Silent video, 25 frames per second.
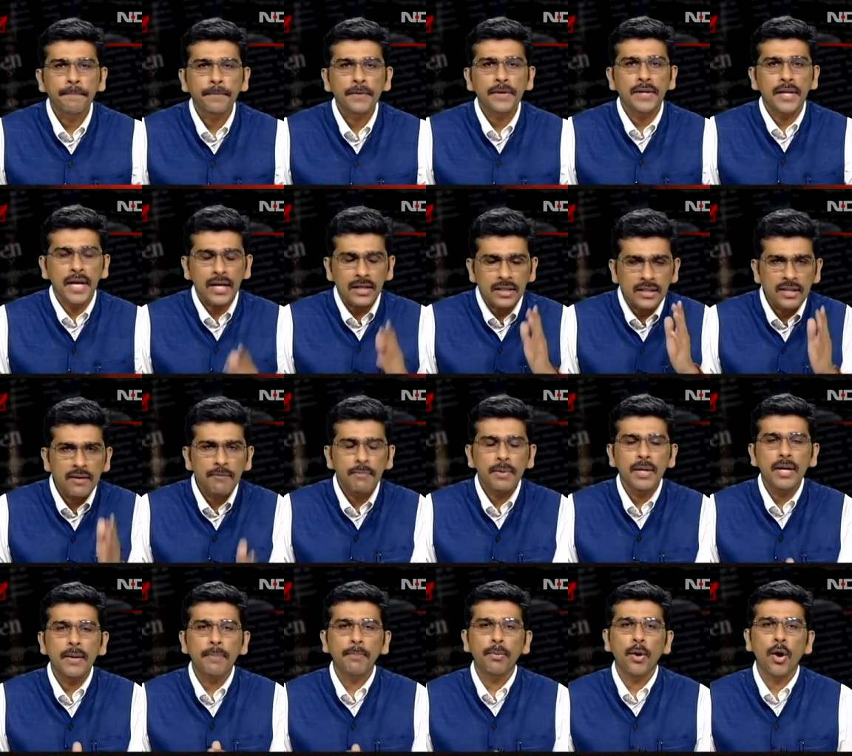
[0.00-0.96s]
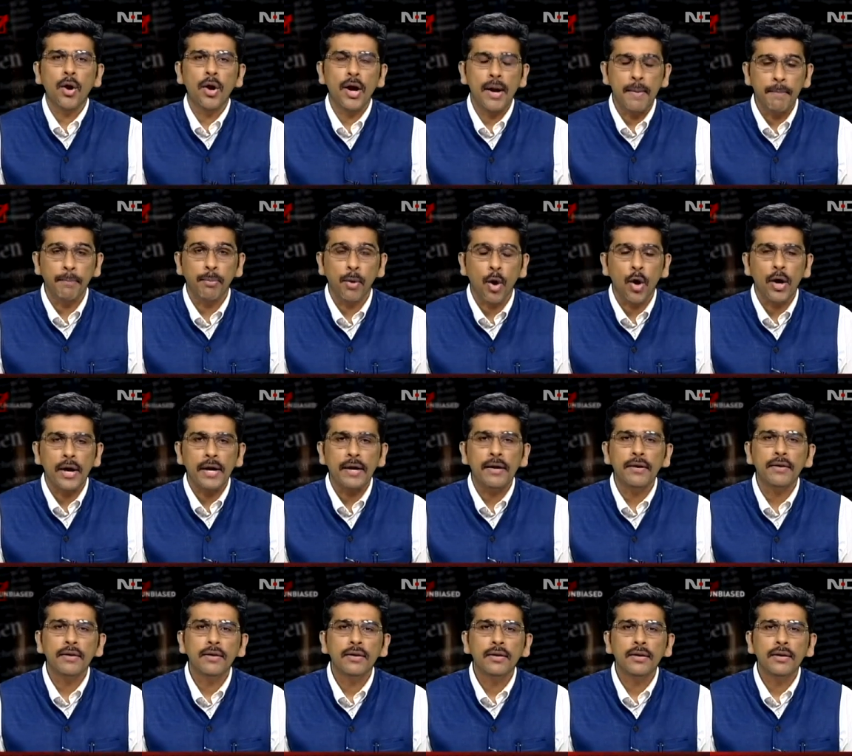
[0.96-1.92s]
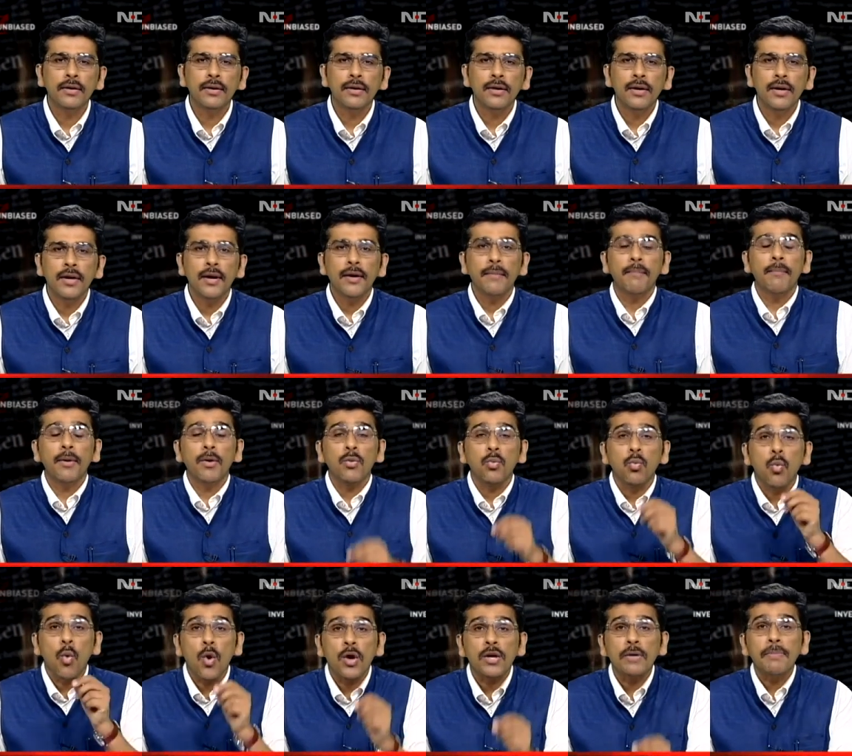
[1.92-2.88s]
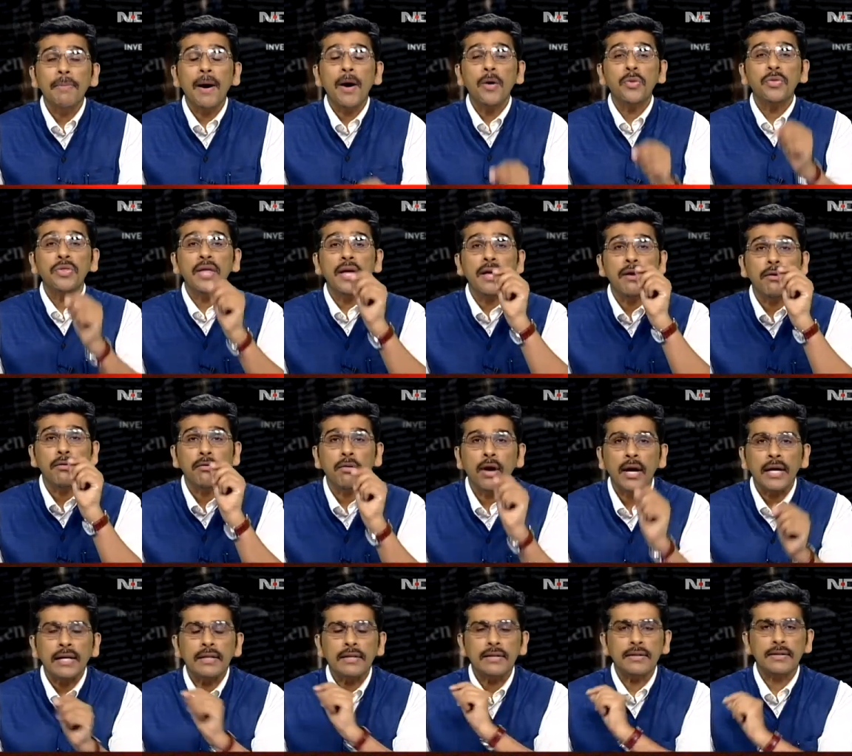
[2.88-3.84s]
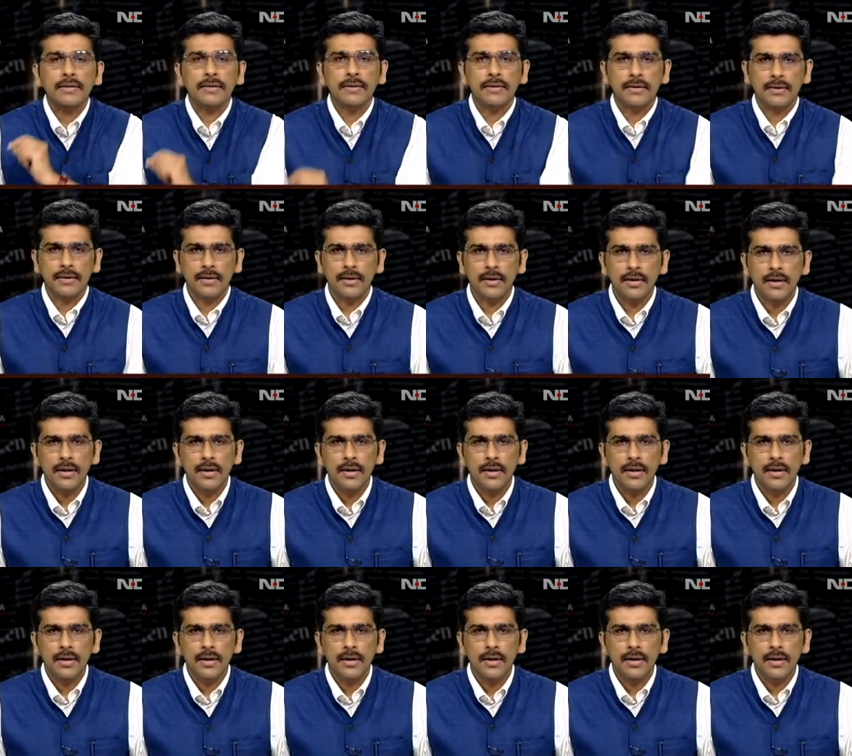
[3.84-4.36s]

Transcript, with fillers: Yes, they've been employed, but what about their rights?